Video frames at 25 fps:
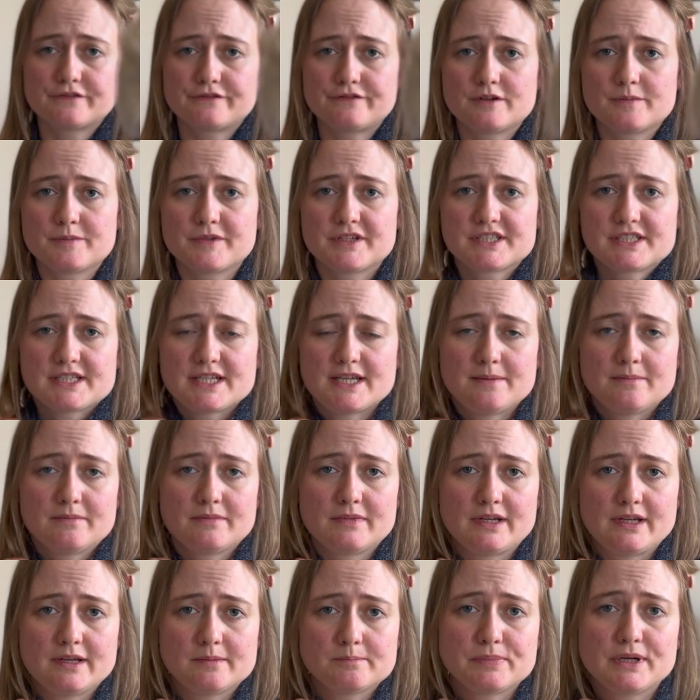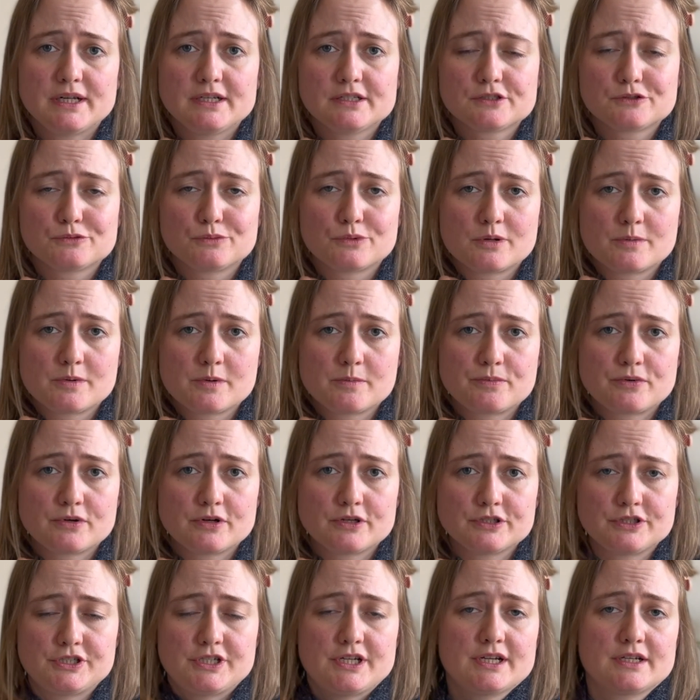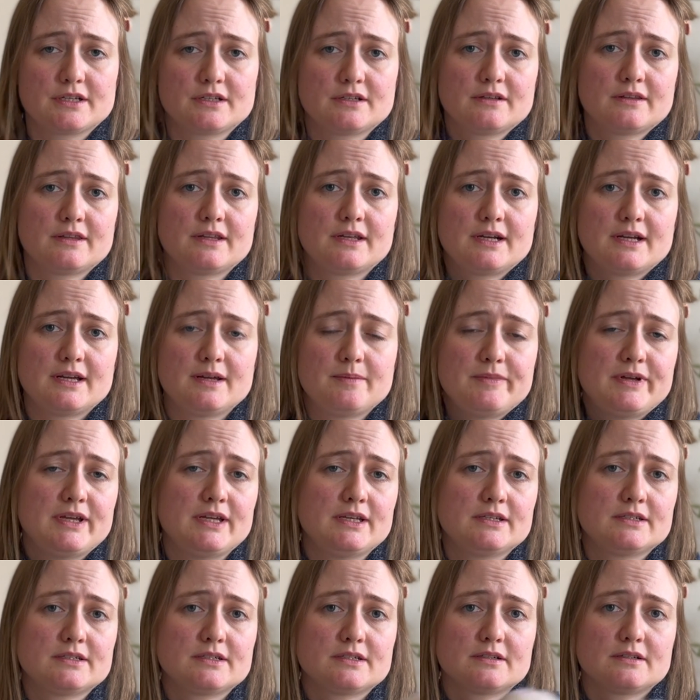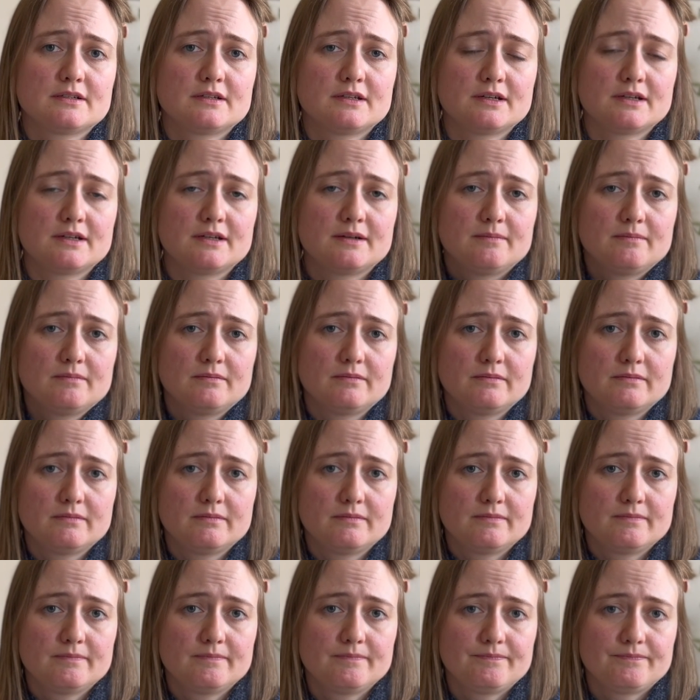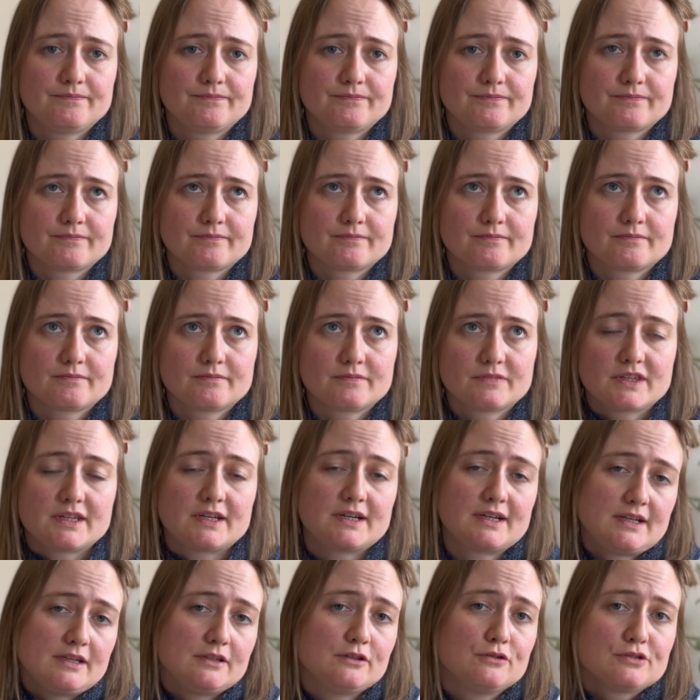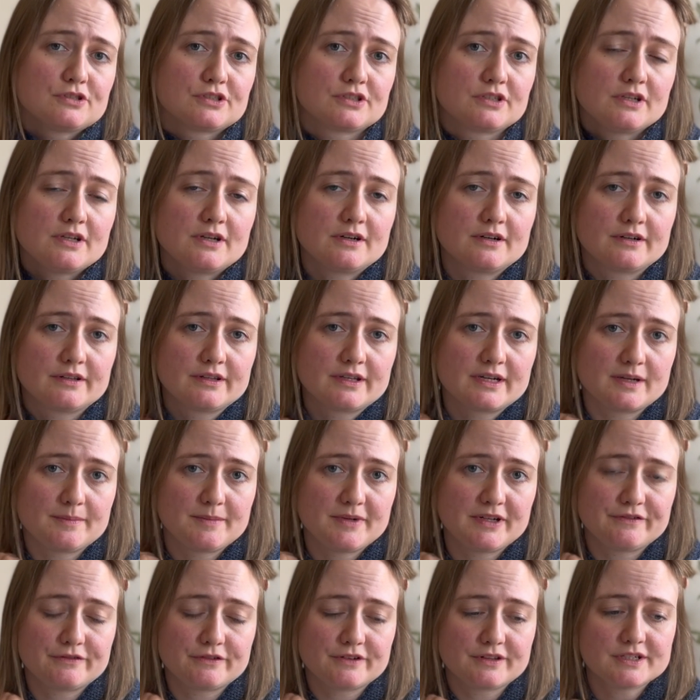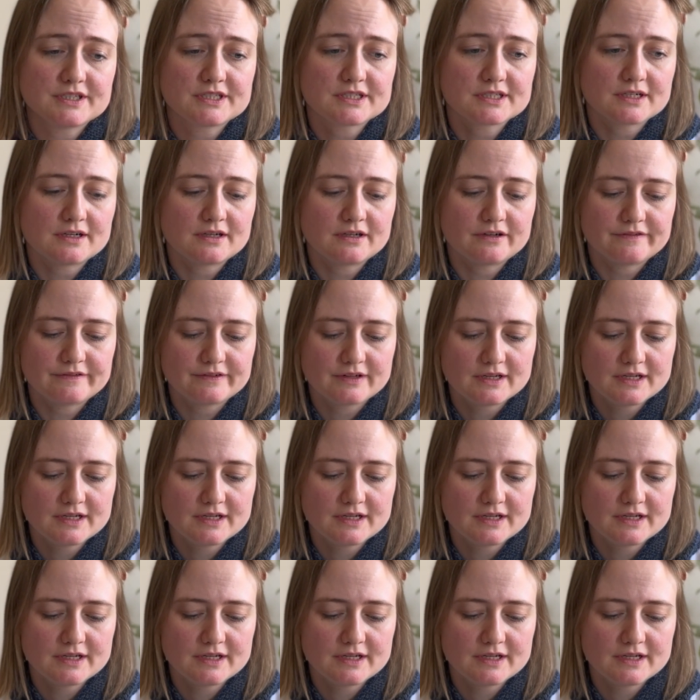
from the same like pulse warmer project that I made, that I used the yarn that I made for this scarf,